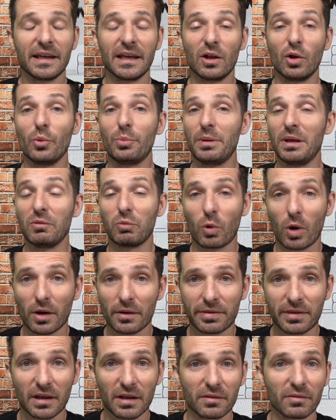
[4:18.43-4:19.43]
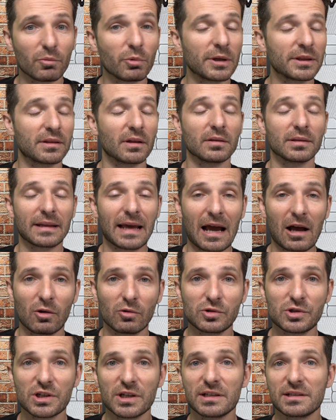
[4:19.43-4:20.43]
It'll be worth it with the
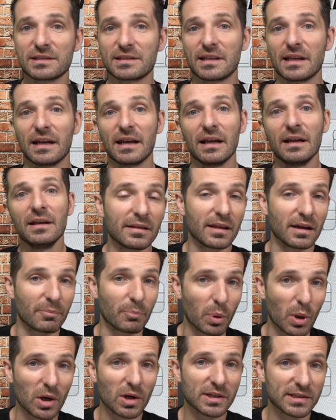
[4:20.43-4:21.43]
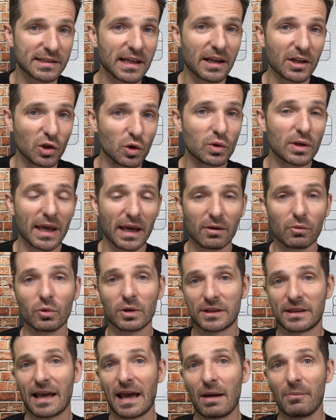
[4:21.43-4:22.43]
lounges, the perks that you get
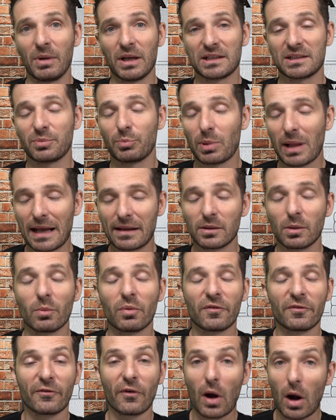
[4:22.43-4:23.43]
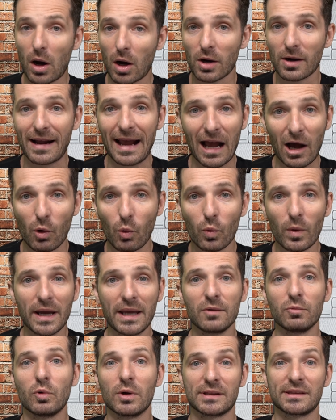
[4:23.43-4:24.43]
with the Amex Platinum far
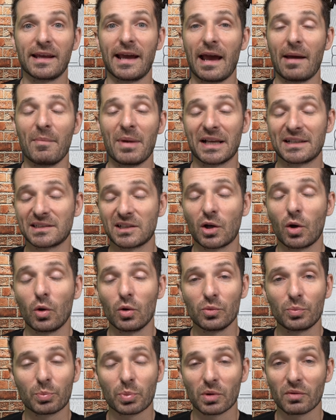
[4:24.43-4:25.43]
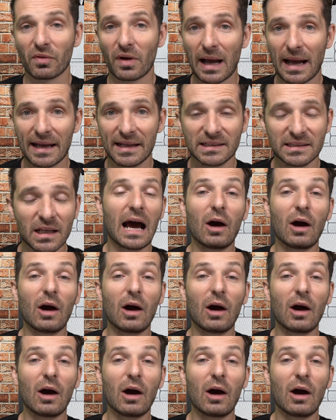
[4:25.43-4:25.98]
outweigh what the Amex Gold provides.